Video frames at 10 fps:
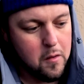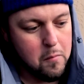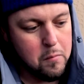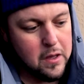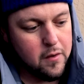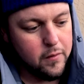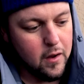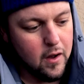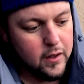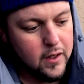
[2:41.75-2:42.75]
beef
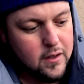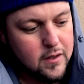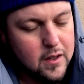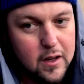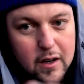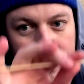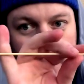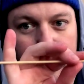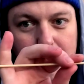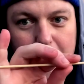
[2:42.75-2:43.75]
doggies. And I got
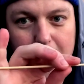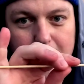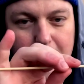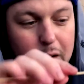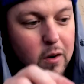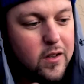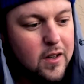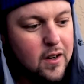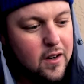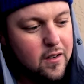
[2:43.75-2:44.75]
these long skewers
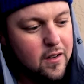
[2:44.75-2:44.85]
here.